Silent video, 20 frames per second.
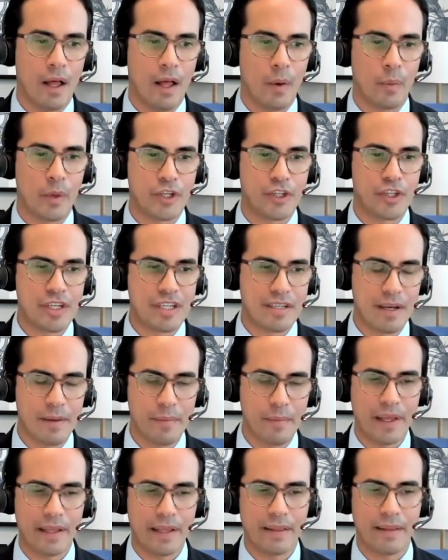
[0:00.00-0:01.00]
which is
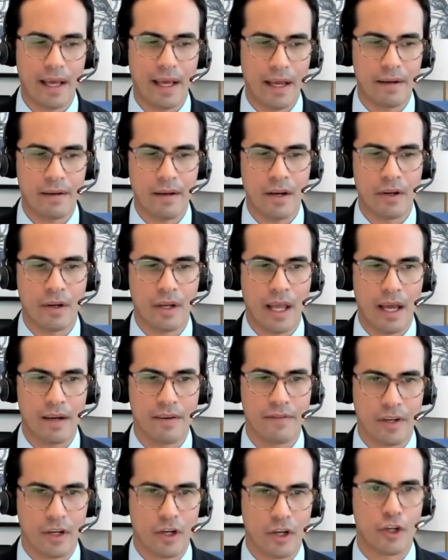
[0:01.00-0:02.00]
something that kind
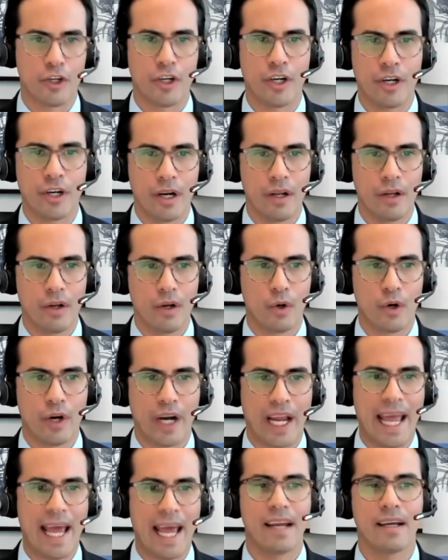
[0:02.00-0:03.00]
of occurred
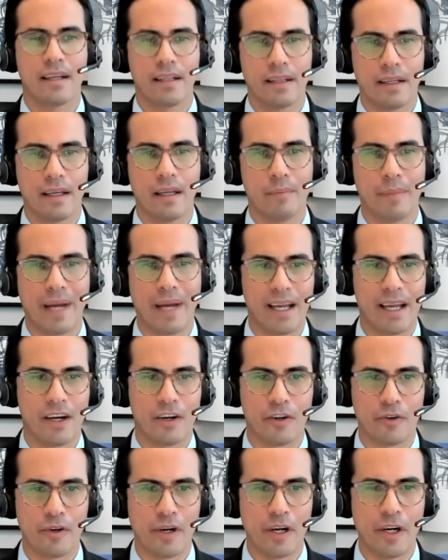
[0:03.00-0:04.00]
organically in my
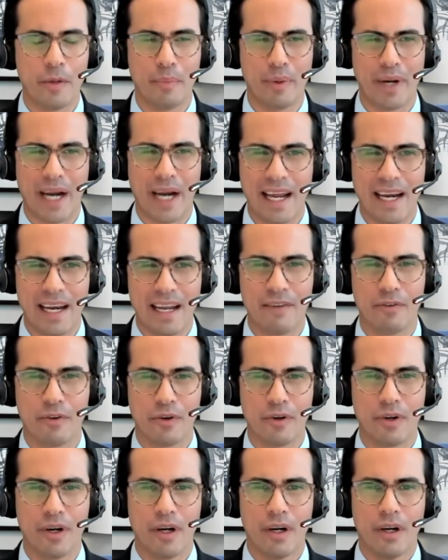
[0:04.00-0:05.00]
career, but I
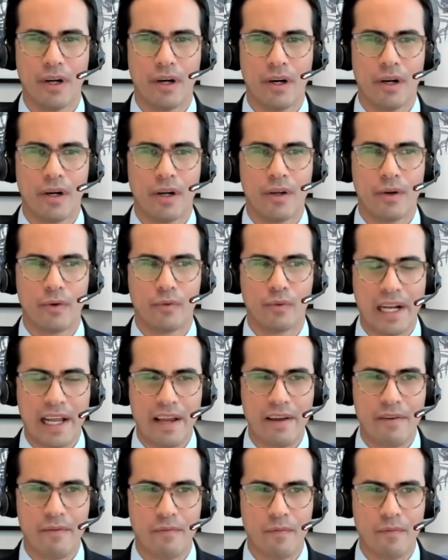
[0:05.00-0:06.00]
never
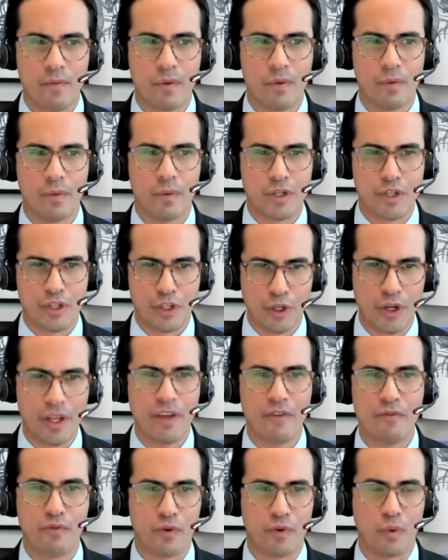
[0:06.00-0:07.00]
really was
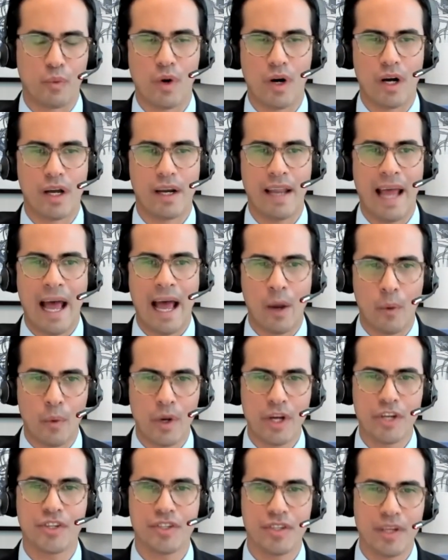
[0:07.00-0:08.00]
looking for one. I
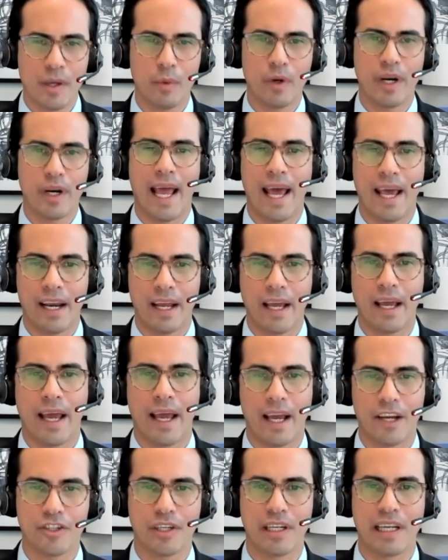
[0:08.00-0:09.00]
wish someone had
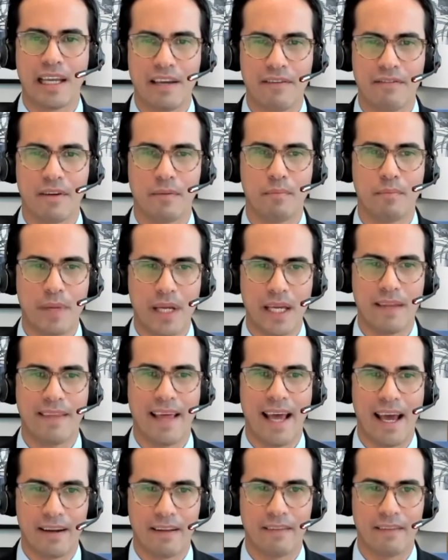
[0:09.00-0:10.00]
actually given me
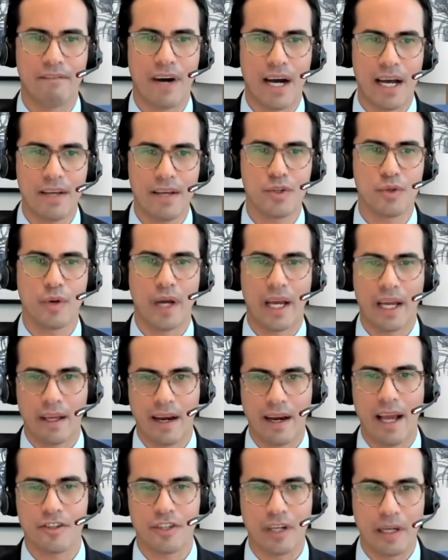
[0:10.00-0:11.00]
that advice so I could
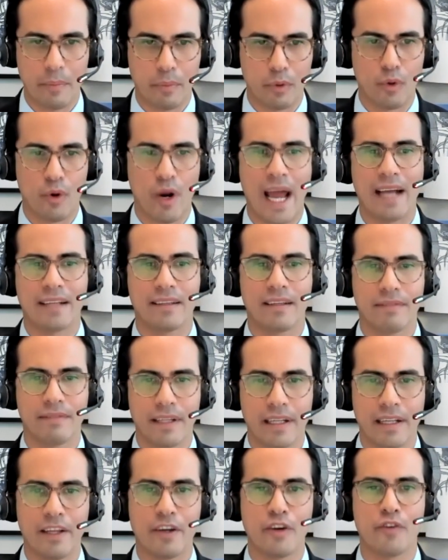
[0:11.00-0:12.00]
actually
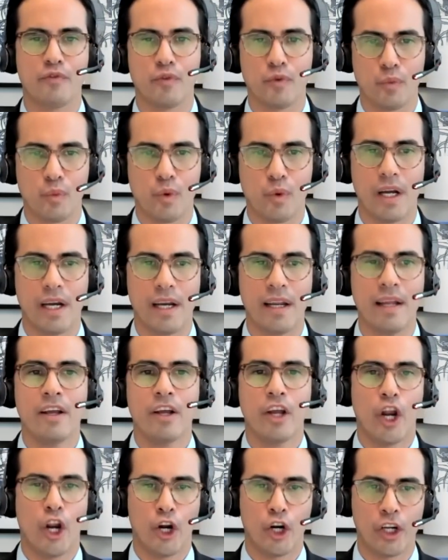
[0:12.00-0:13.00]
proactively look for one
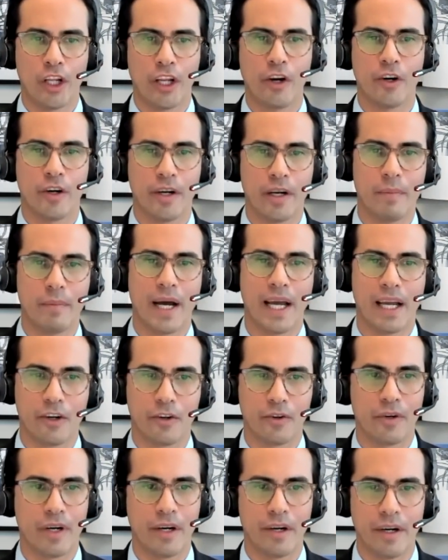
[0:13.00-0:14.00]
earlier in my
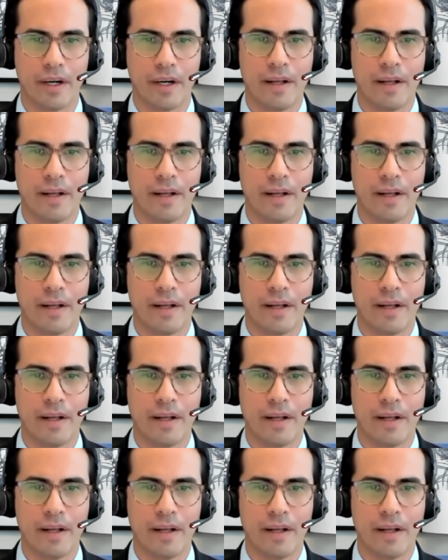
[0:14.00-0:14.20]
career.